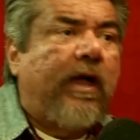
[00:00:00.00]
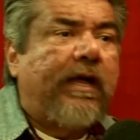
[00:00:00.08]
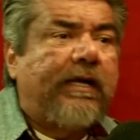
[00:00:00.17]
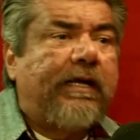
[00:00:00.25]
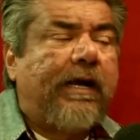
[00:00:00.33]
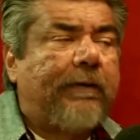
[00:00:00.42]

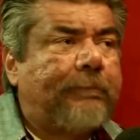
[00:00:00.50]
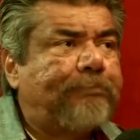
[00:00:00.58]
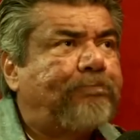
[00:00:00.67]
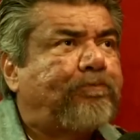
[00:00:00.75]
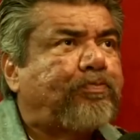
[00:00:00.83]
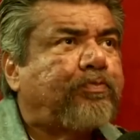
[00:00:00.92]

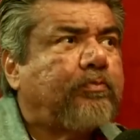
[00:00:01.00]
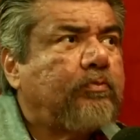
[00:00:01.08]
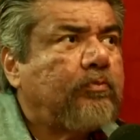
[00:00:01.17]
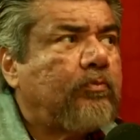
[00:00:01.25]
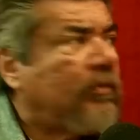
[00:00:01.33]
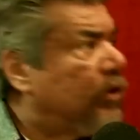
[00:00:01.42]

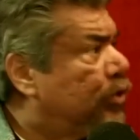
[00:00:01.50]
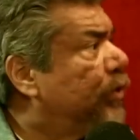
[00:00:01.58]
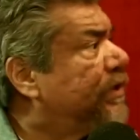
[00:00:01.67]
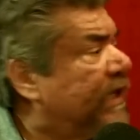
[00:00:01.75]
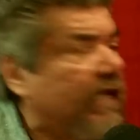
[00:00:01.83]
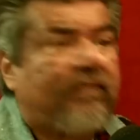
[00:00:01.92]

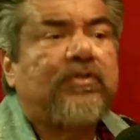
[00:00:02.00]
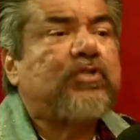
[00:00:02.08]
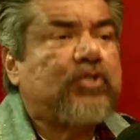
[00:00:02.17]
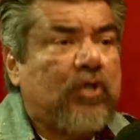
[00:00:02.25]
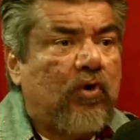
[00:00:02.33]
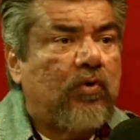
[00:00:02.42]
a television
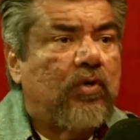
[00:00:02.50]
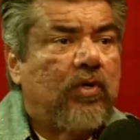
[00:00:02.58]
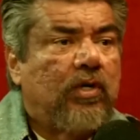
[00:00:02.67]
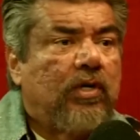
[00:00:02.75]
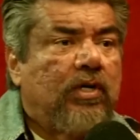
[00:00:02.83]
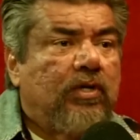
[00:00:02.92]
show?
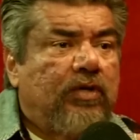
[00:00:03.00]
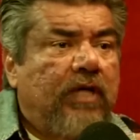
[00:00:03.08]
Yeah,